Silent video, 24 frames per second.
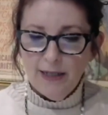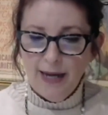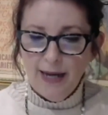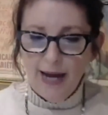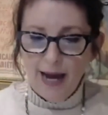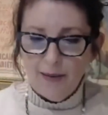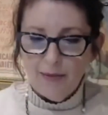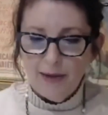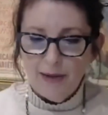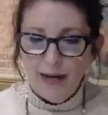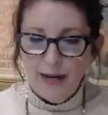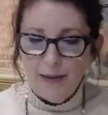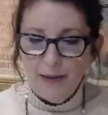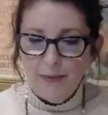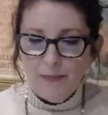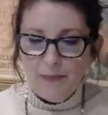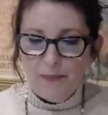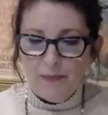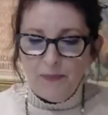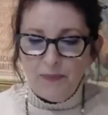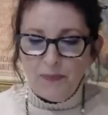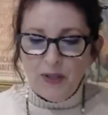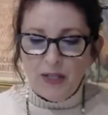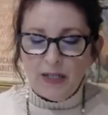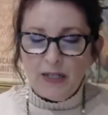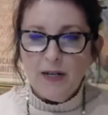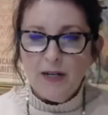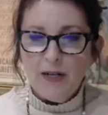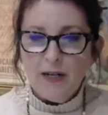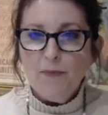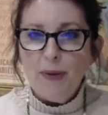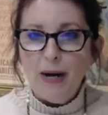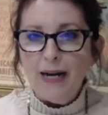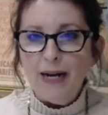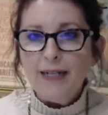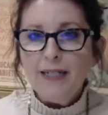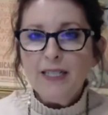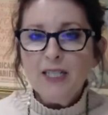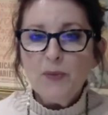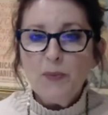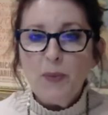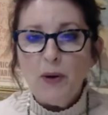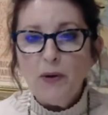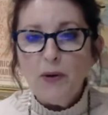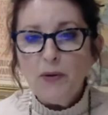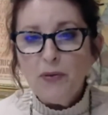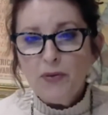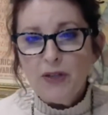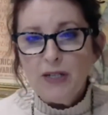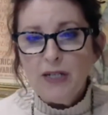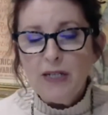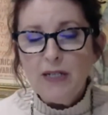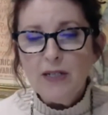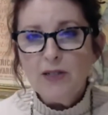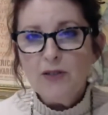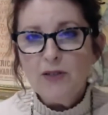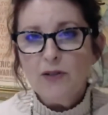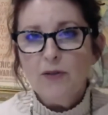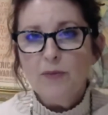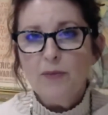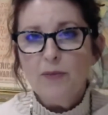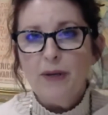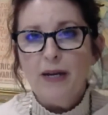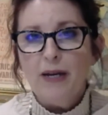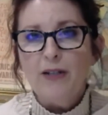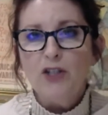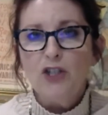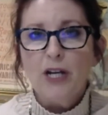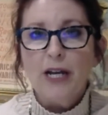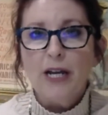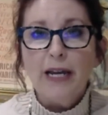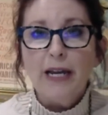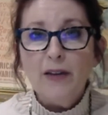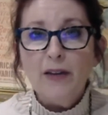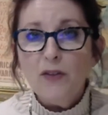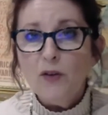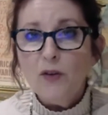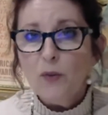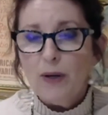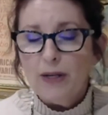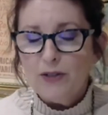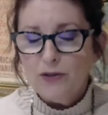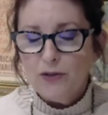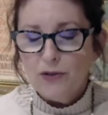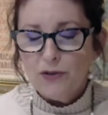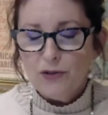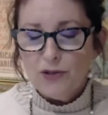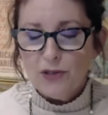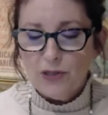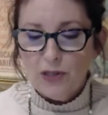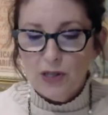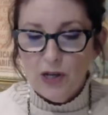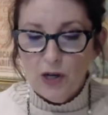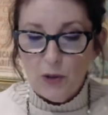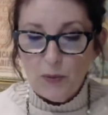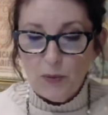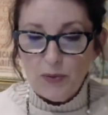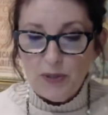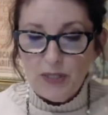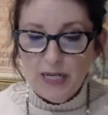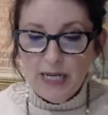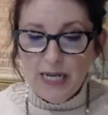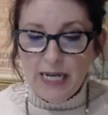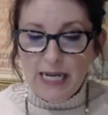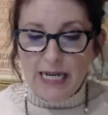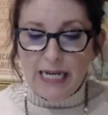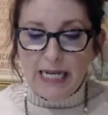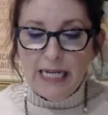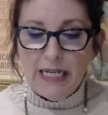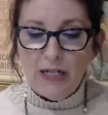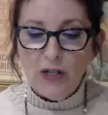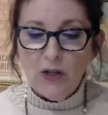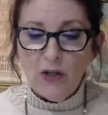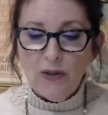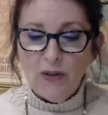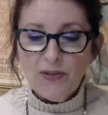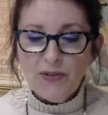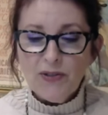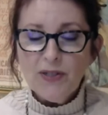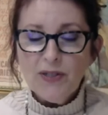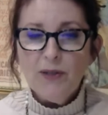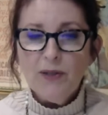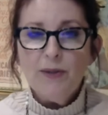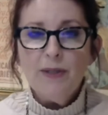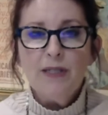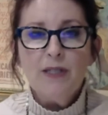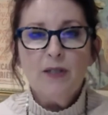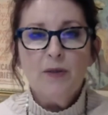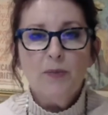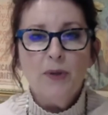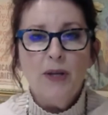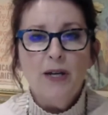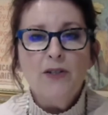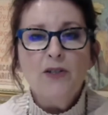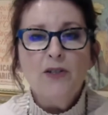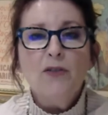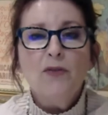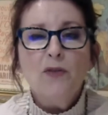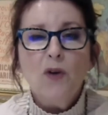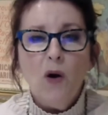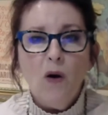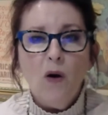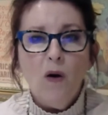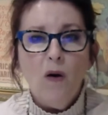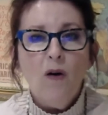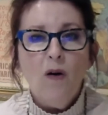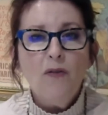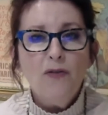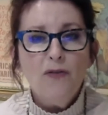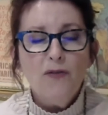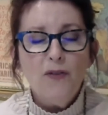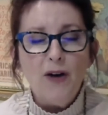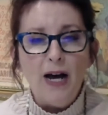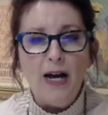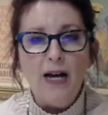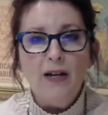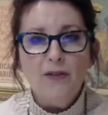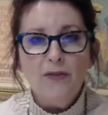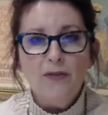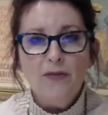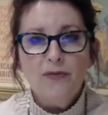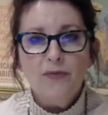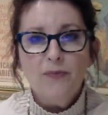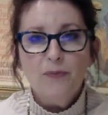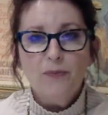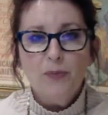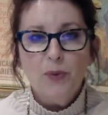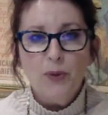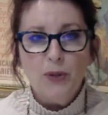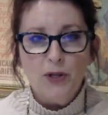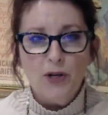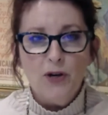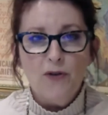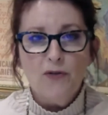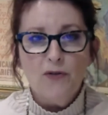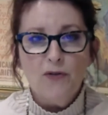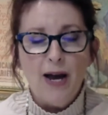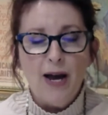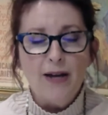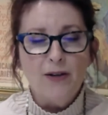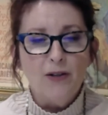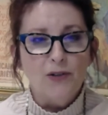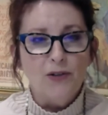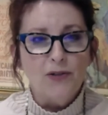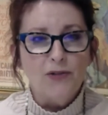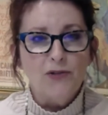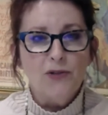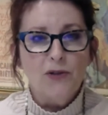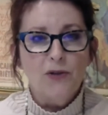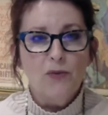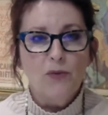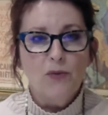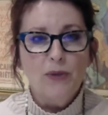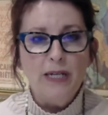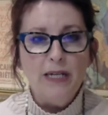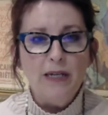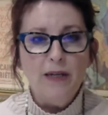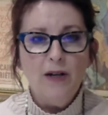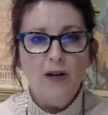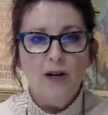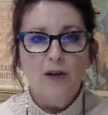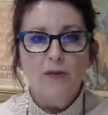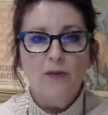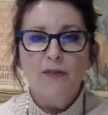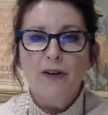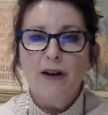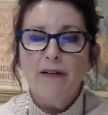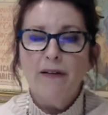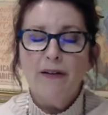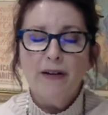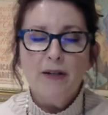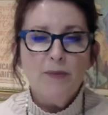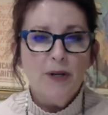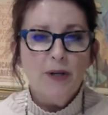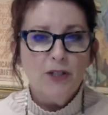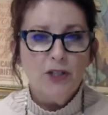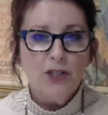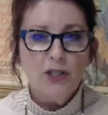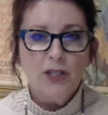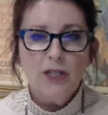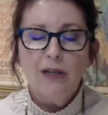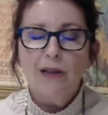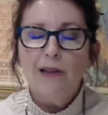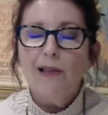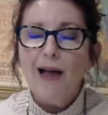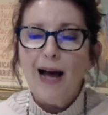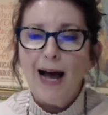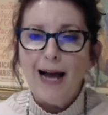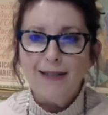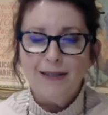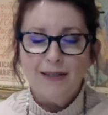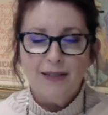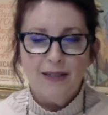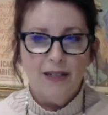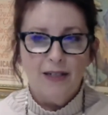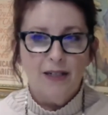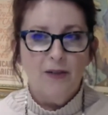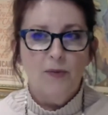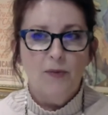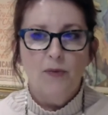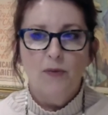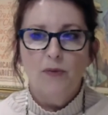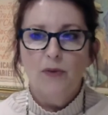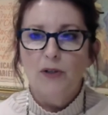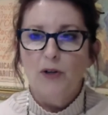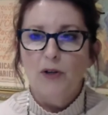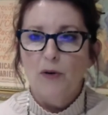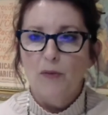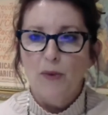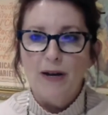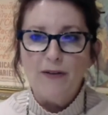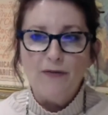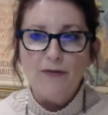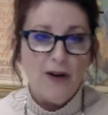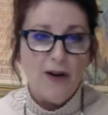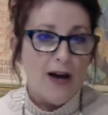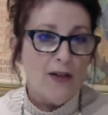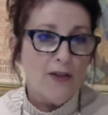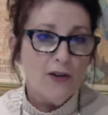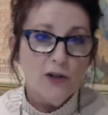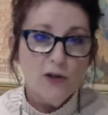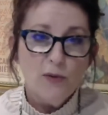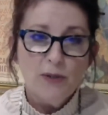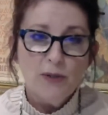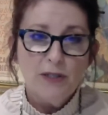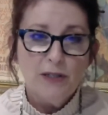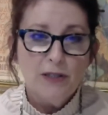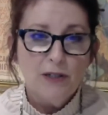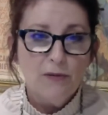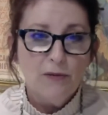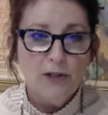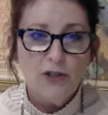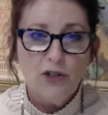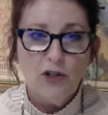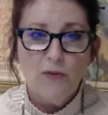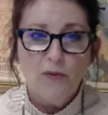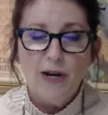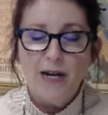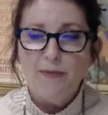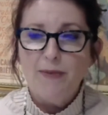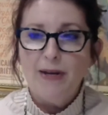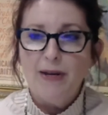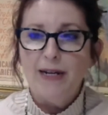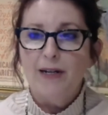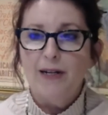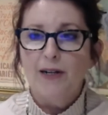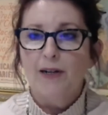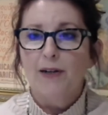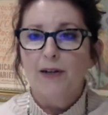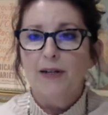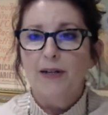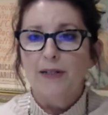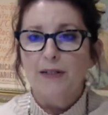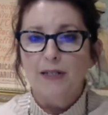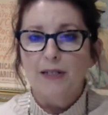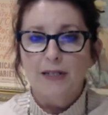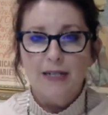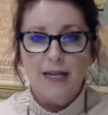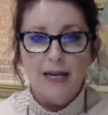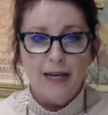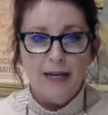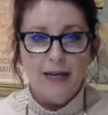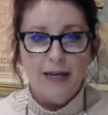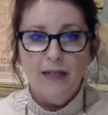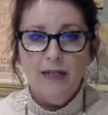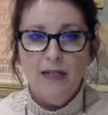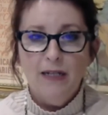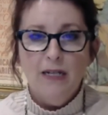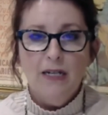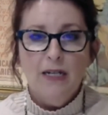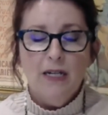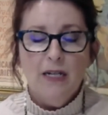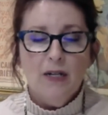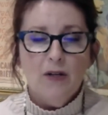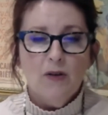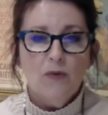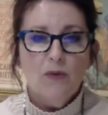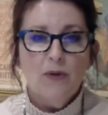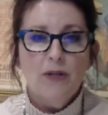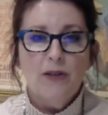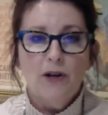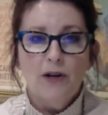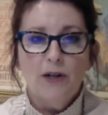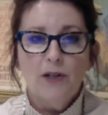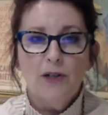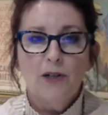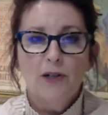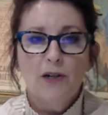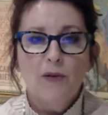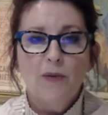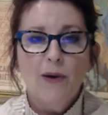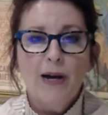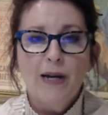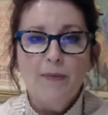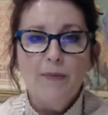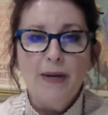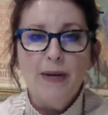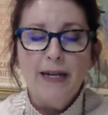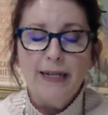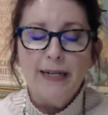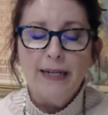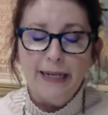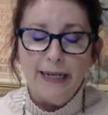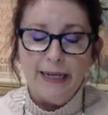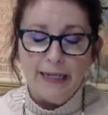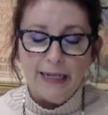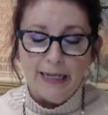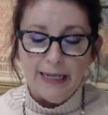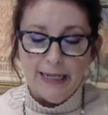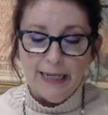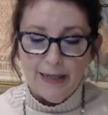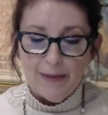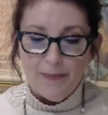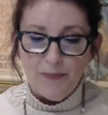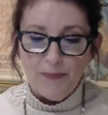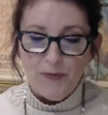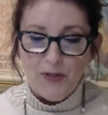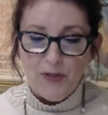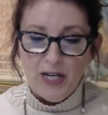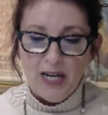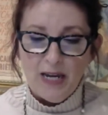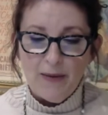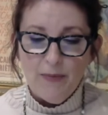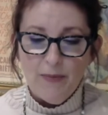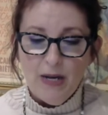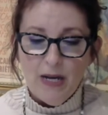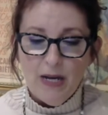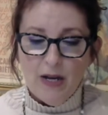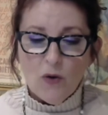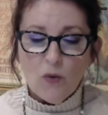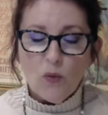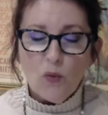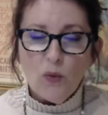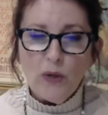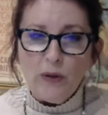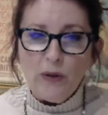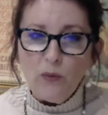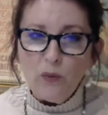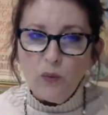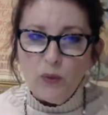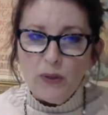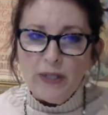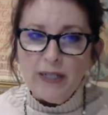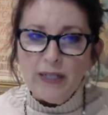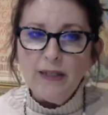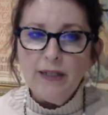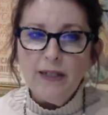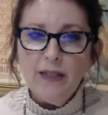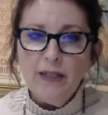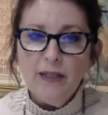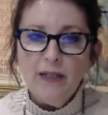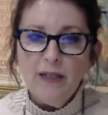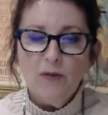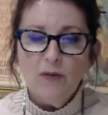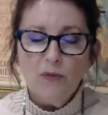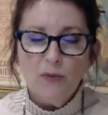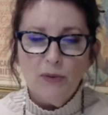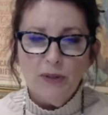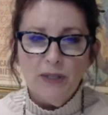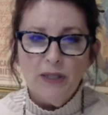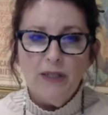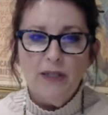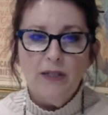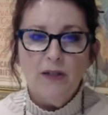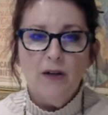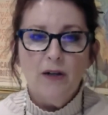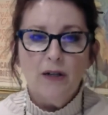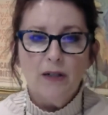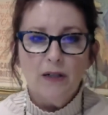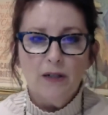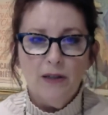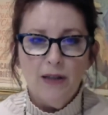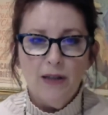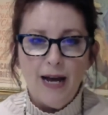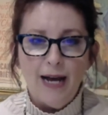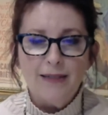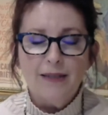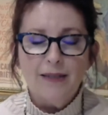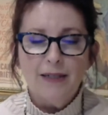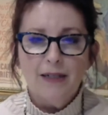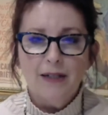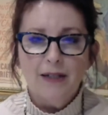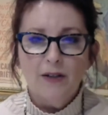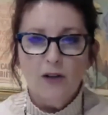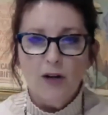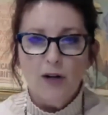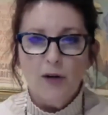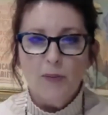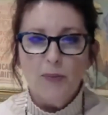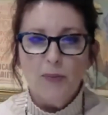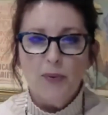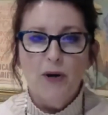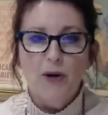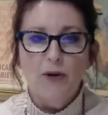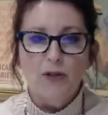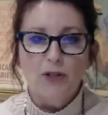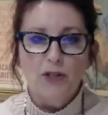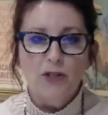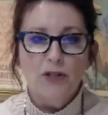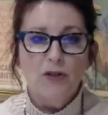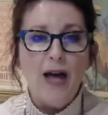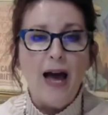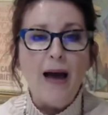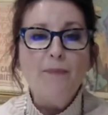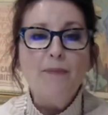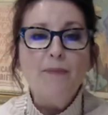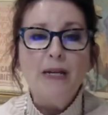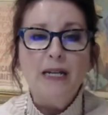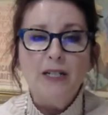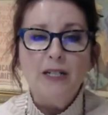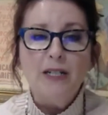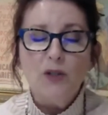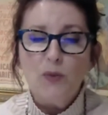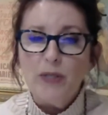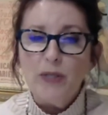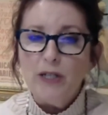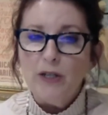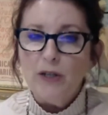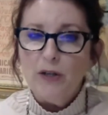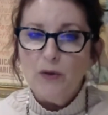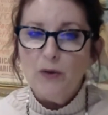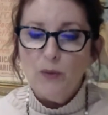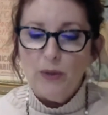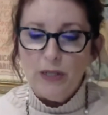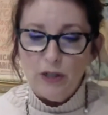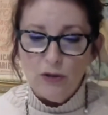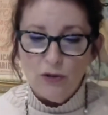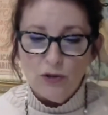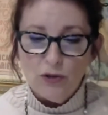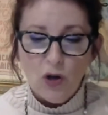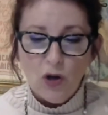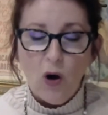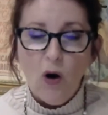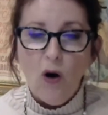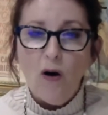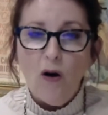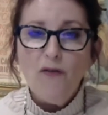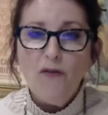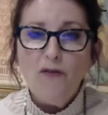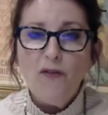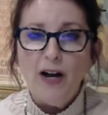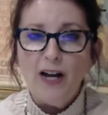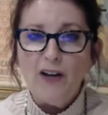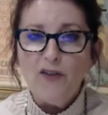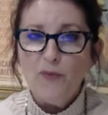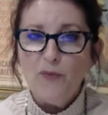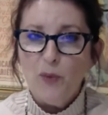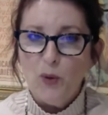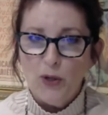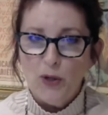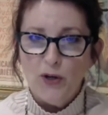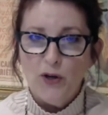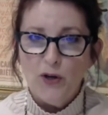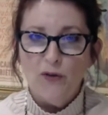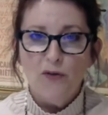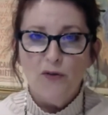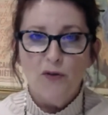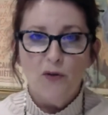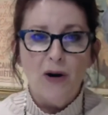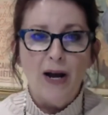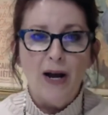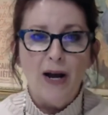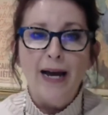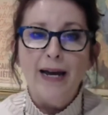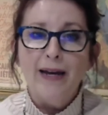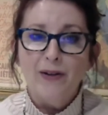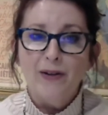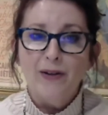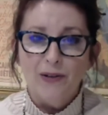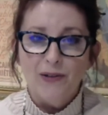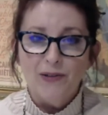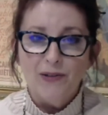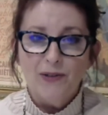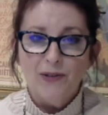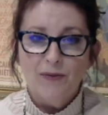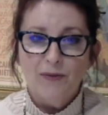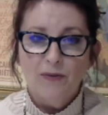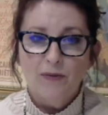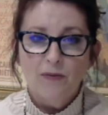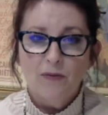Cabernet, combines both the eastern bench and the western slopes. It also is a blend of all five Bordeaux varietals. So we are very much classic. You know, my father, who was the original winemaker, and today with our current winemaking um, team, we really, really are classic in our approach. So that means we, we use all five Bordeaux varietals.